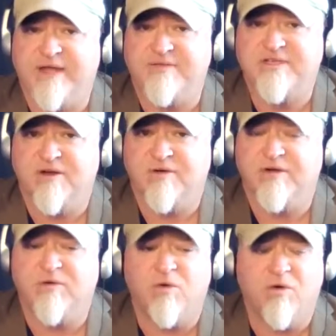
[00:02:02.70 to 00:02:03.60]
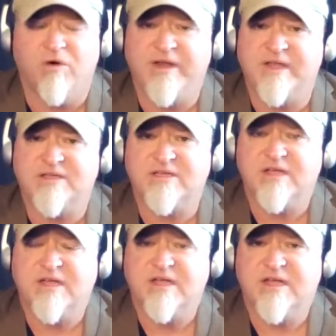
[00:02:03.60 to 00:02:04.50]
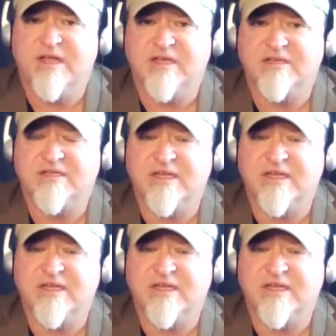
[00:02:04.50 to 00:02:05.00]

adversarial or it's it's